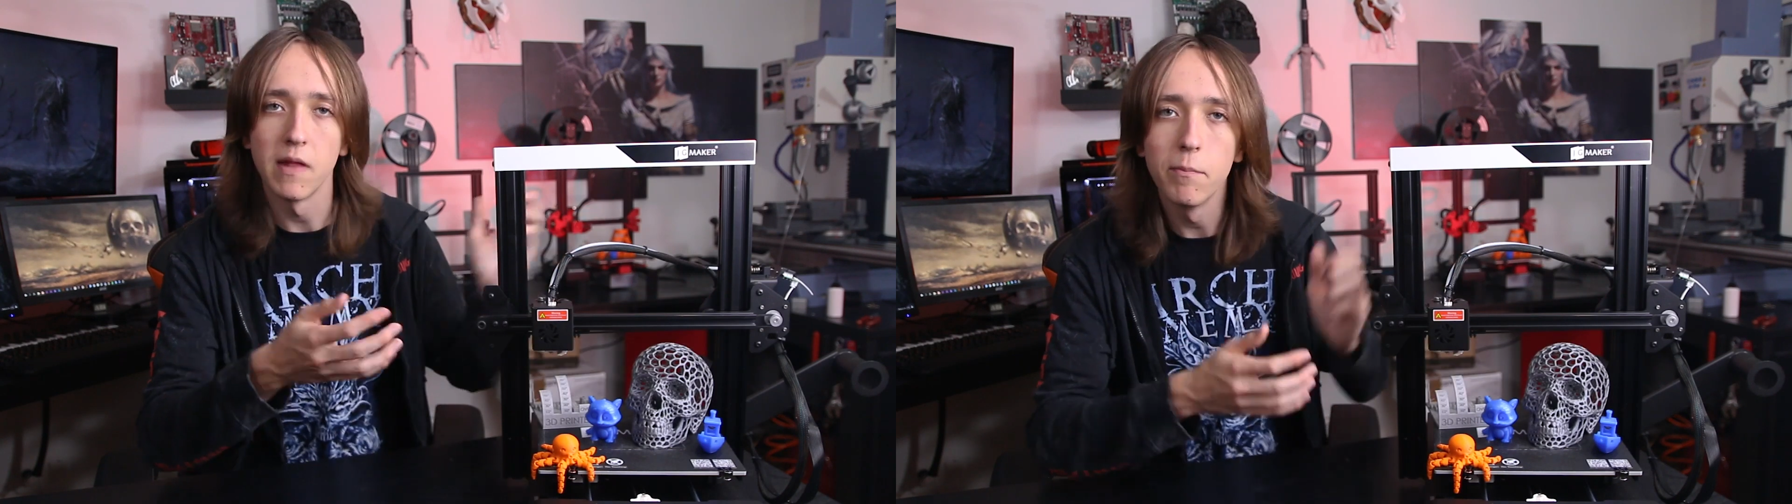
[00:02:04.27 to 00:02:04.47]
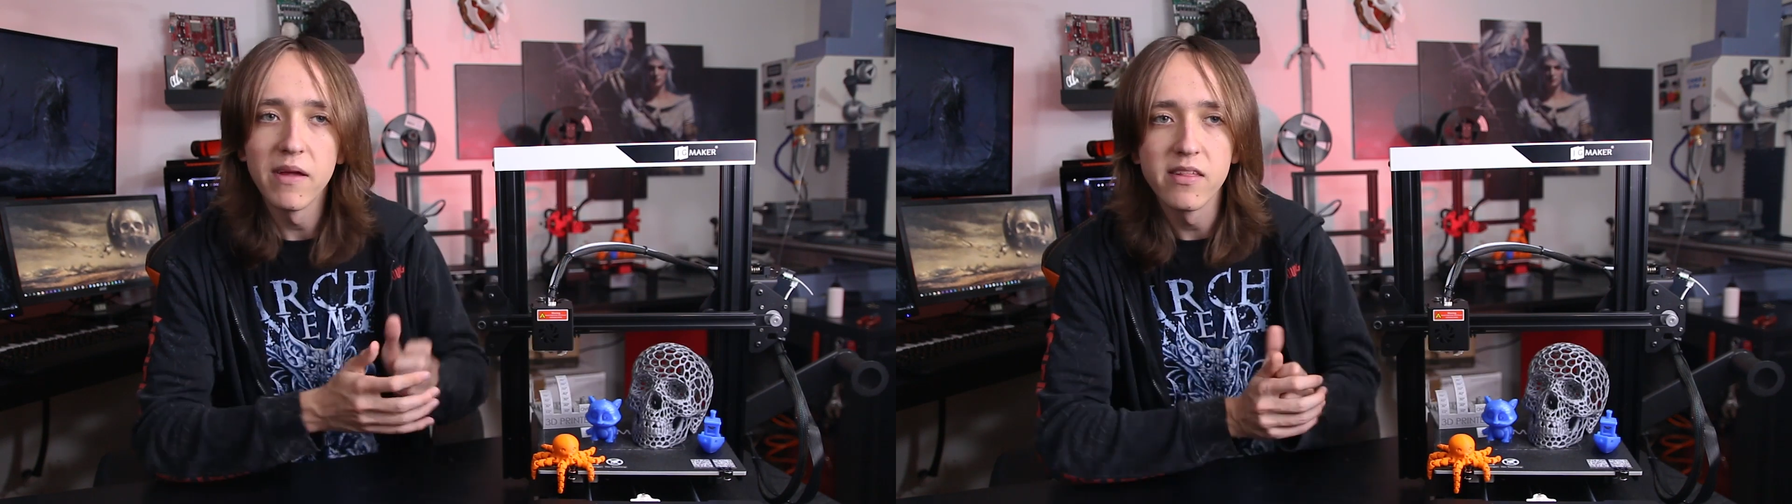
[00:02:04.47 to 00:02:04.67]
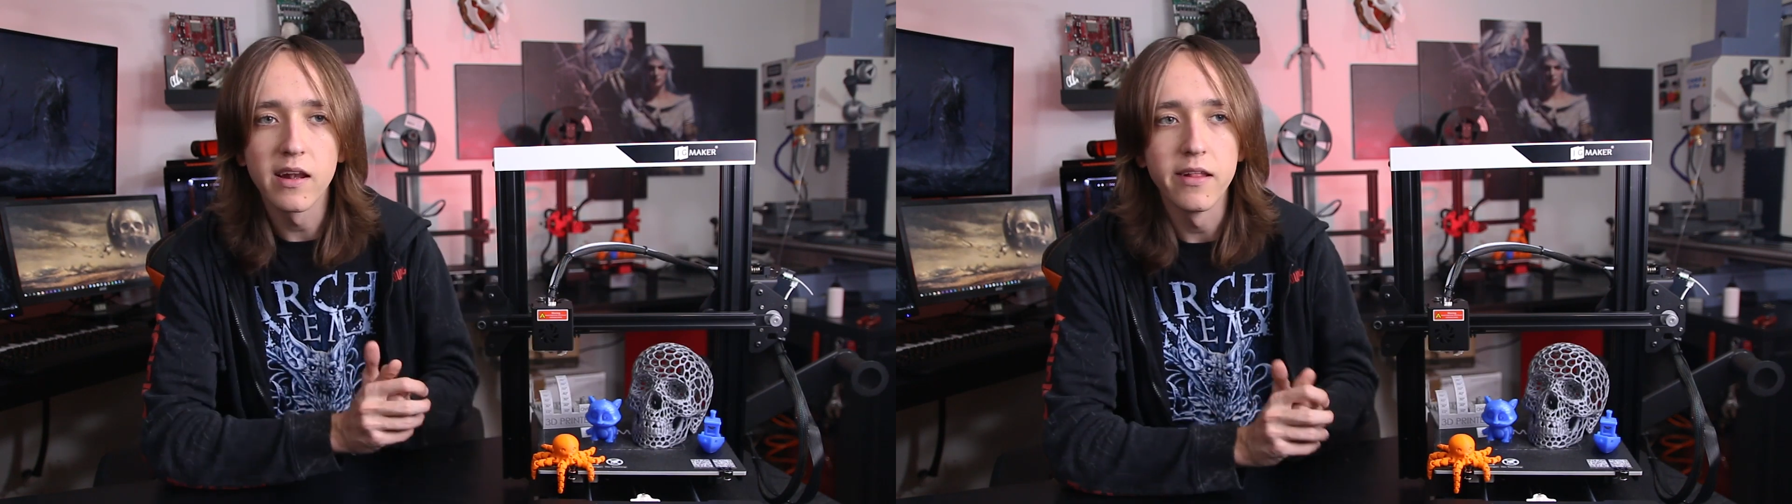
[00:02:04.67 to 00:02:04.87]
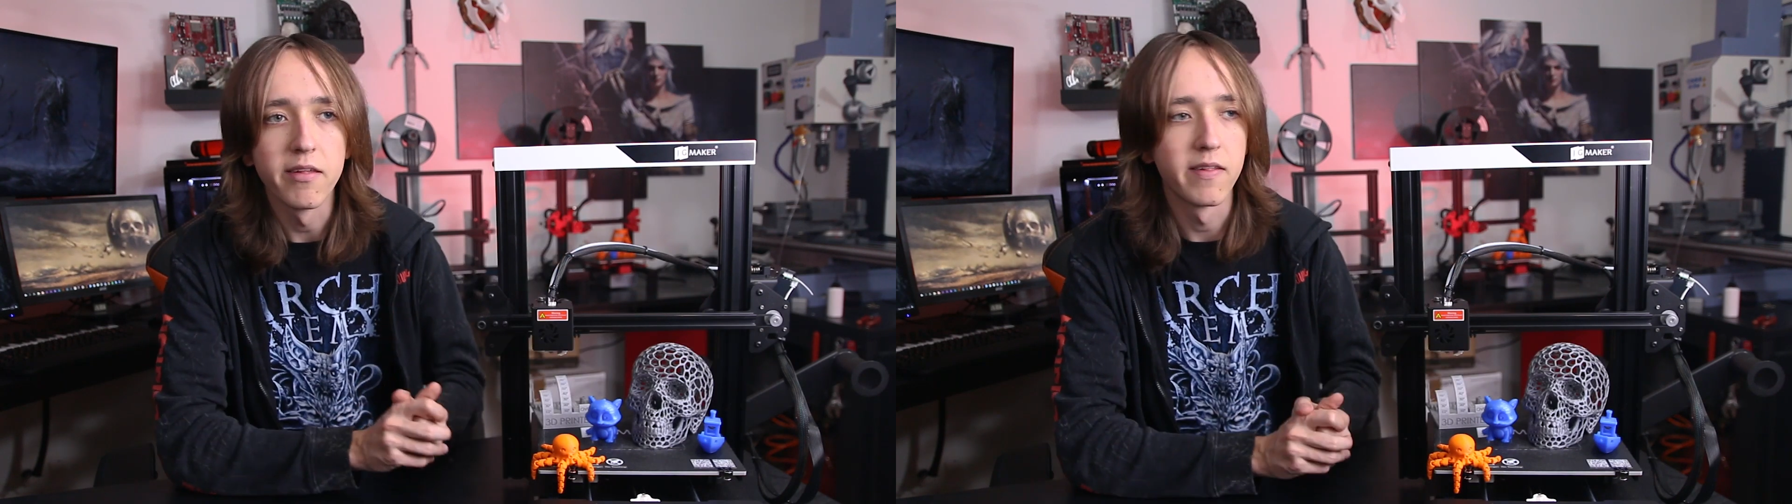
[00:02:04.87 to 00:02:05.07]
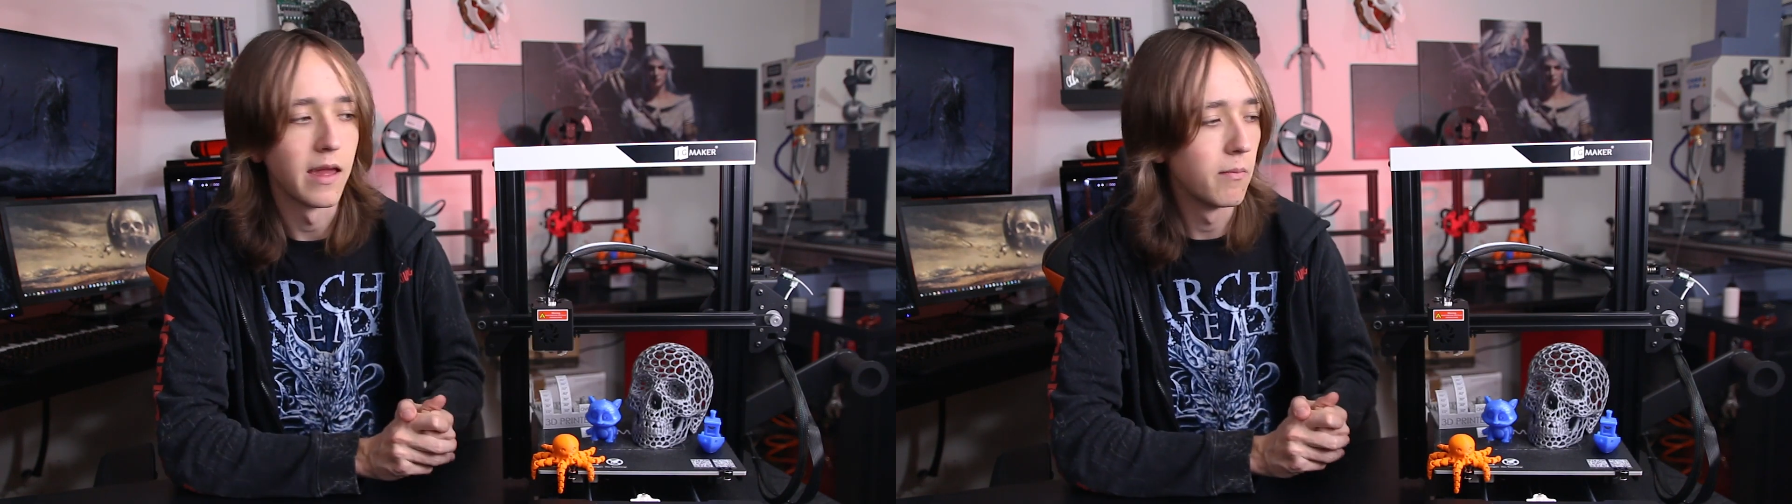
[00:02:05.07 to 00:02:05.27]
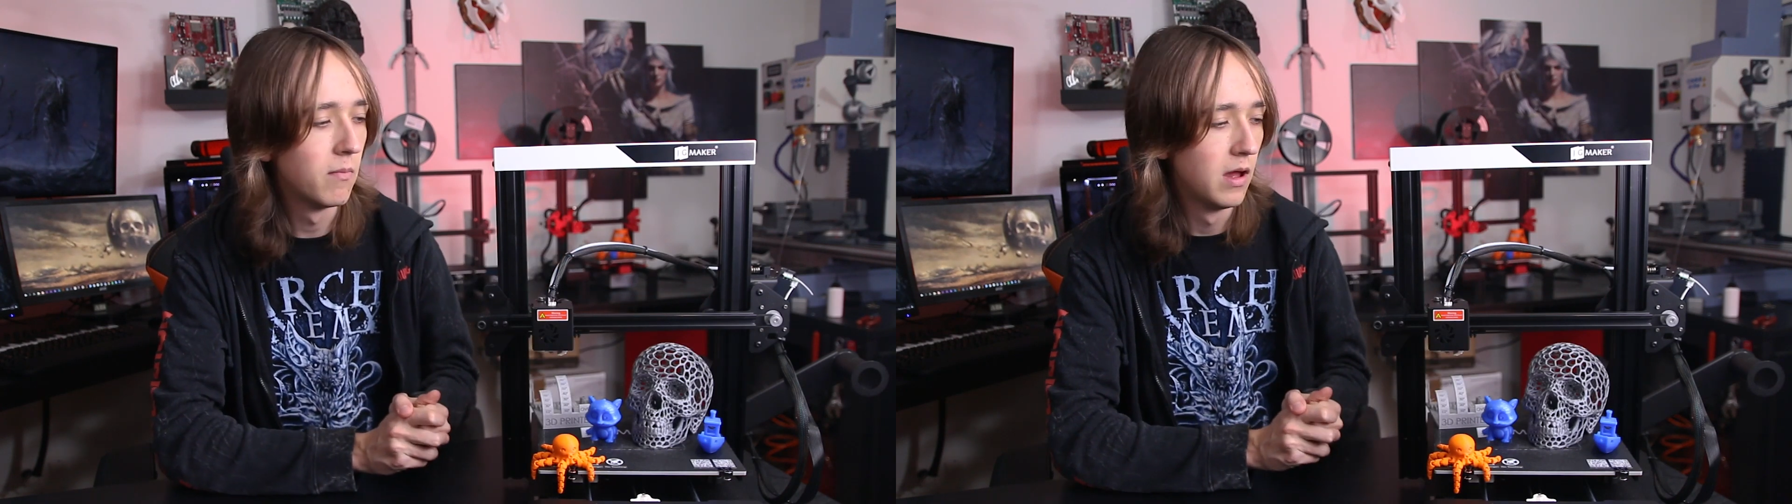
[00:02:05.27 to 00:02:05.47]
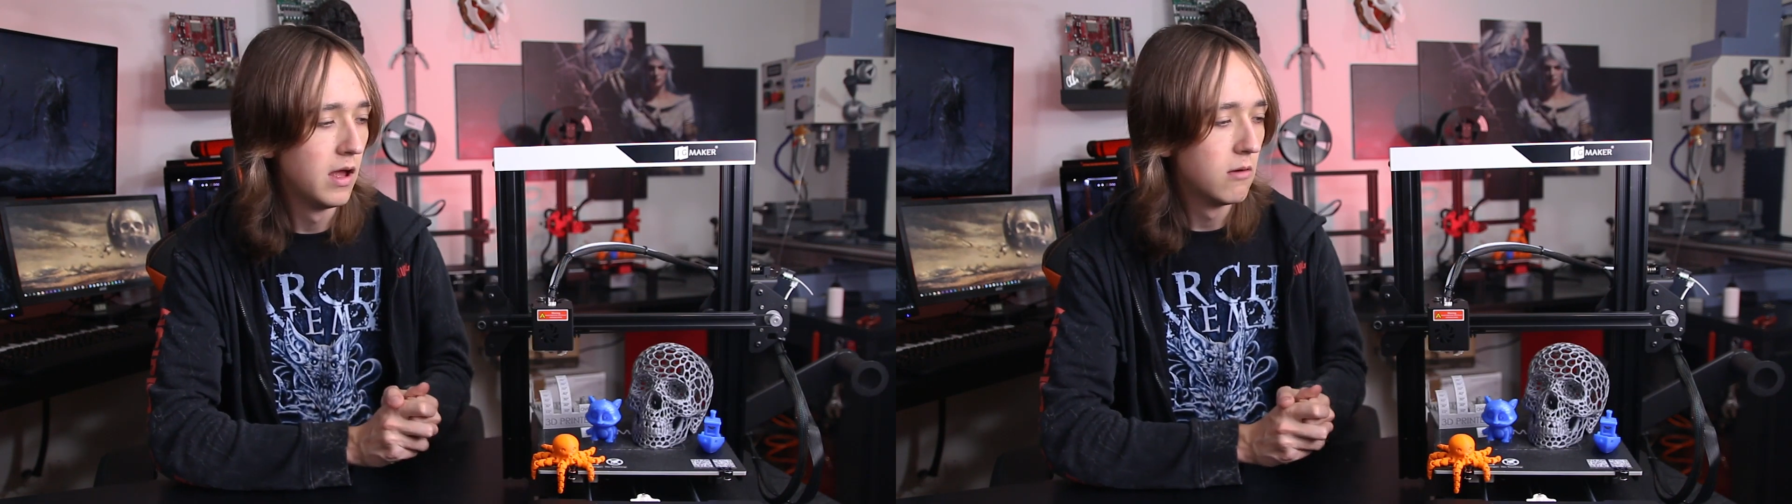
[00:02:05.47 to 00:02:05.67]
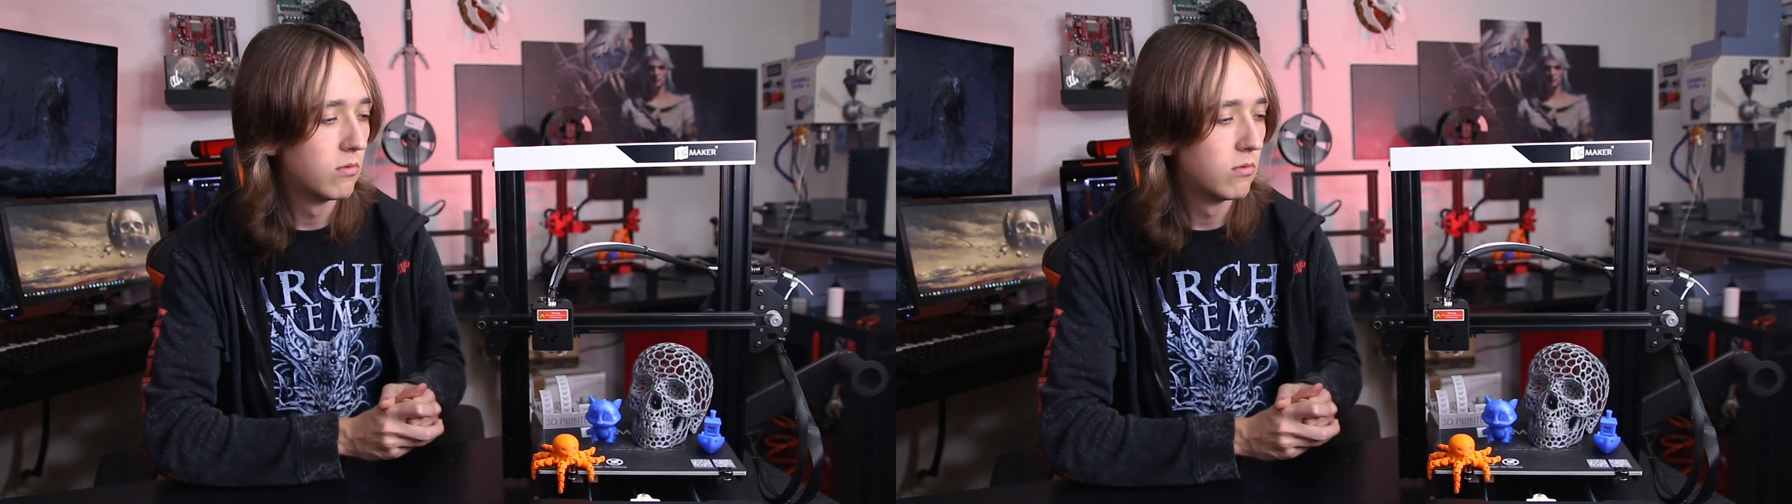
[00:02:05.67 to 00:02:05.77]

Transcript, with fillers: then basically the same